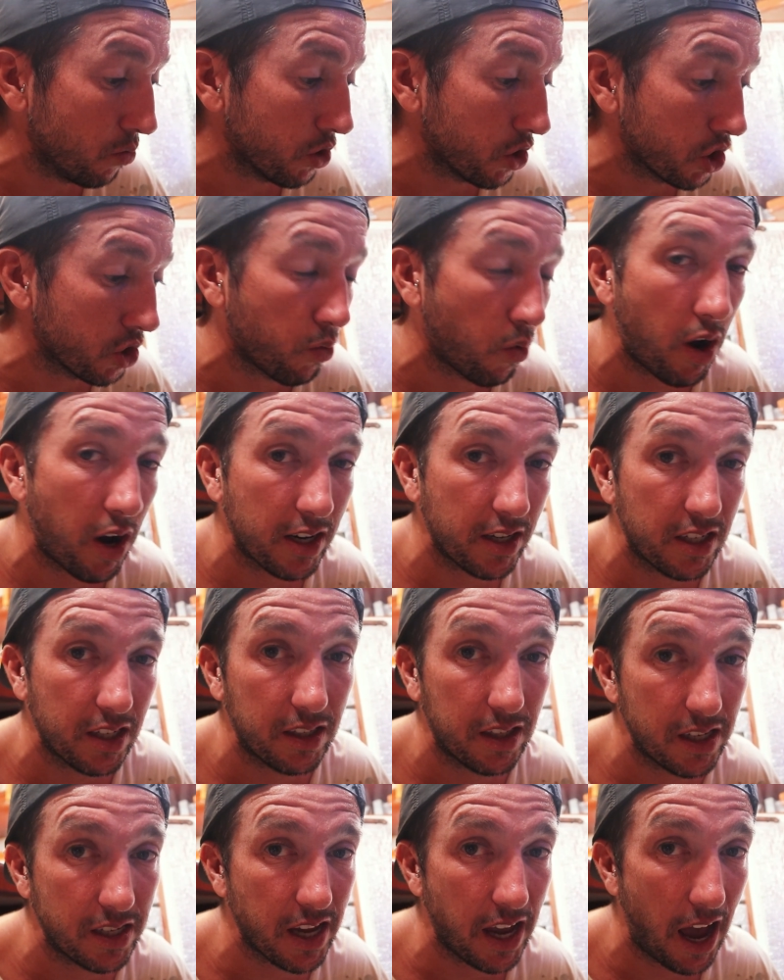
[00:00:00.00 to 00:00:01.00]
which is why I
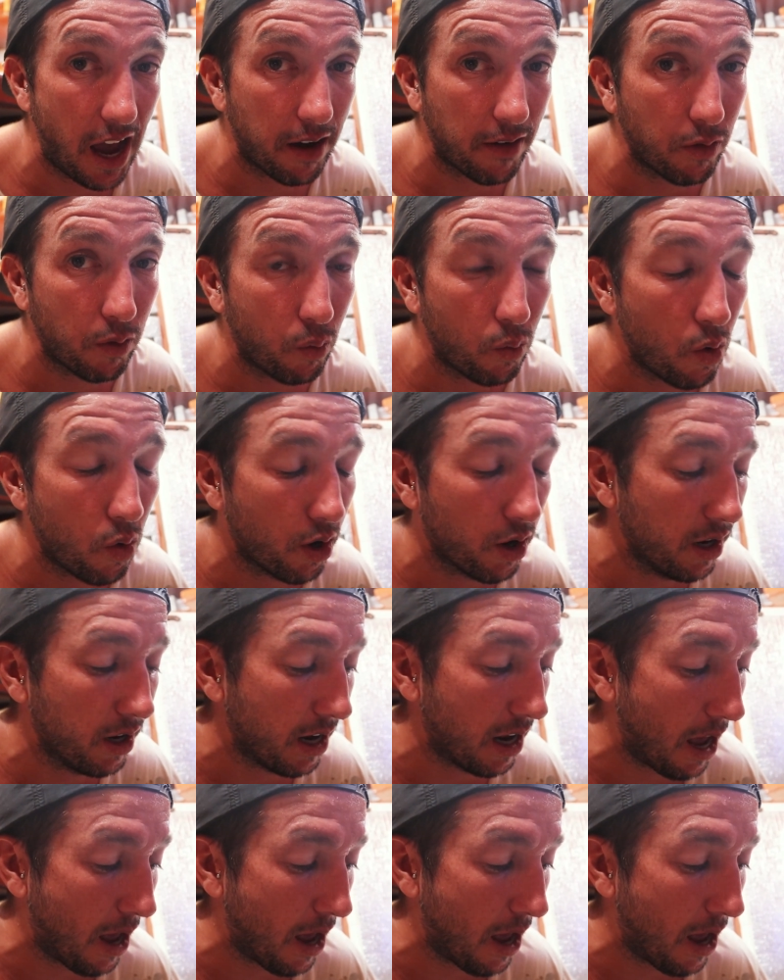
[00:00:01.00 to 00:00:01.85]
did this out of the water,